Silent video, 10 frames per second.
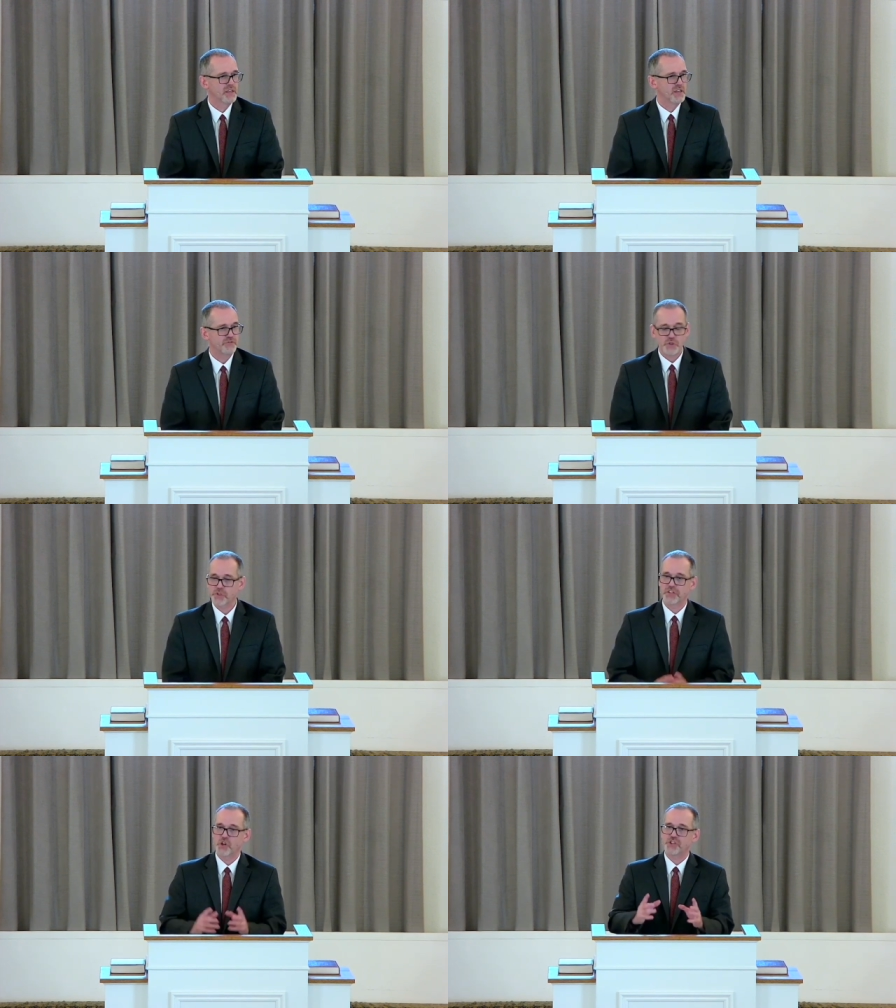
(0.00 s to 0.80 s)
if you
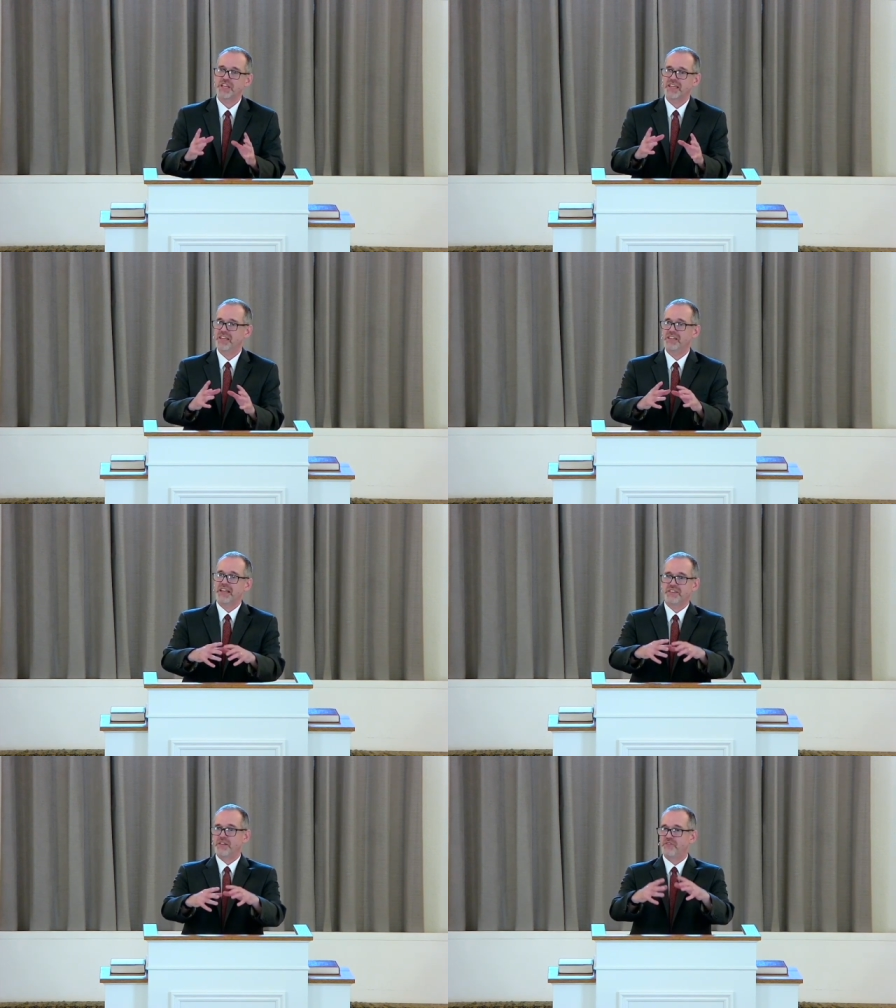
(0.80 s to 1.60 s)
can
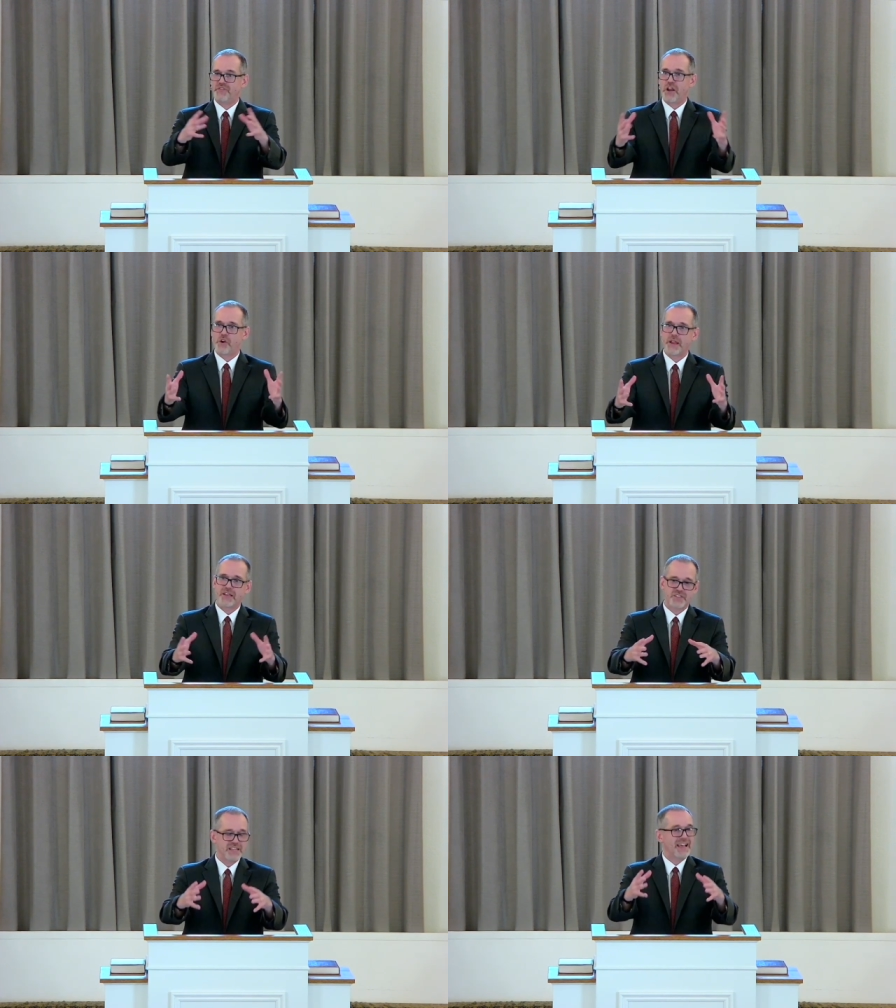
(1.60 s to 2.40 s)
articulate the
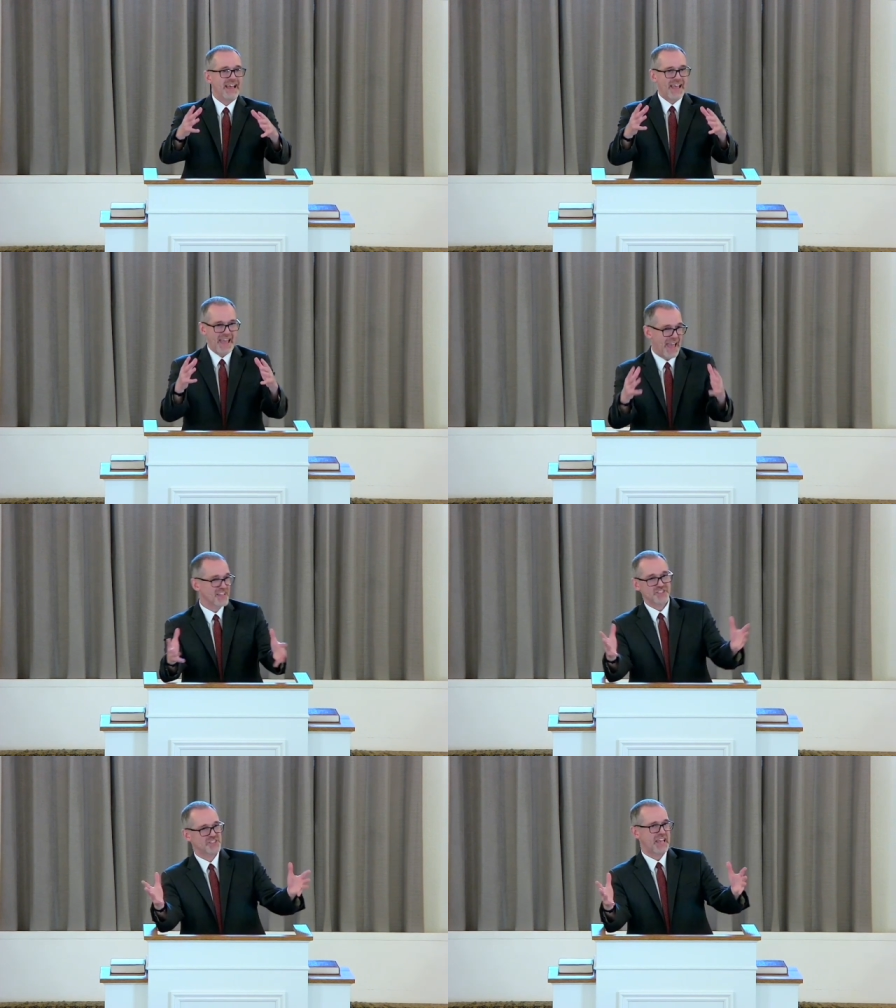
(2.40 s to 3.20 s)
various
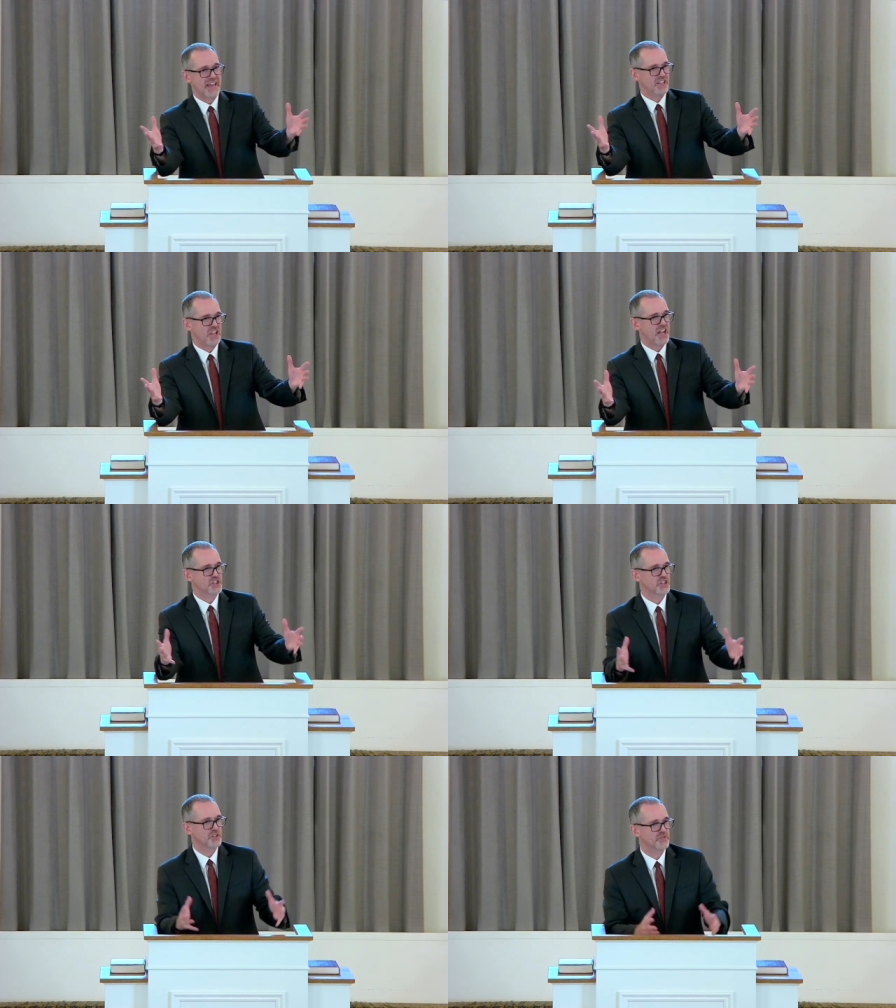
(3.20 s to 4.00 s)

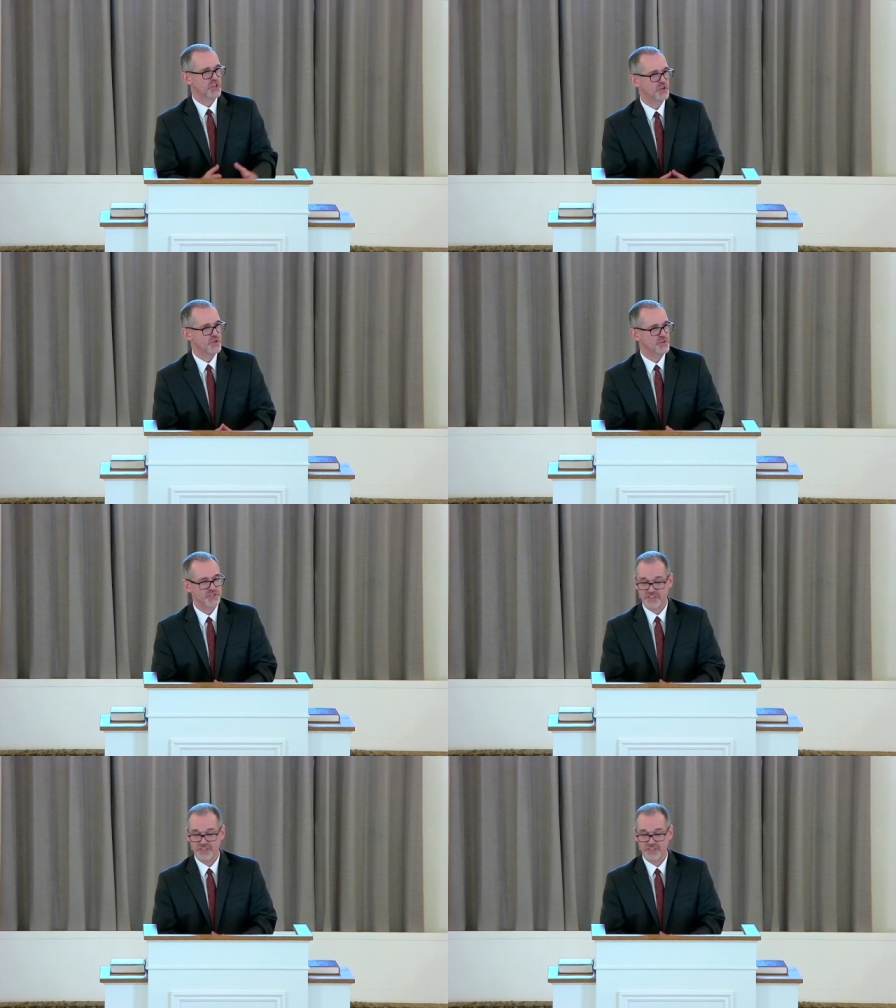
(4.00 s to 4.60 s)
eschatological views.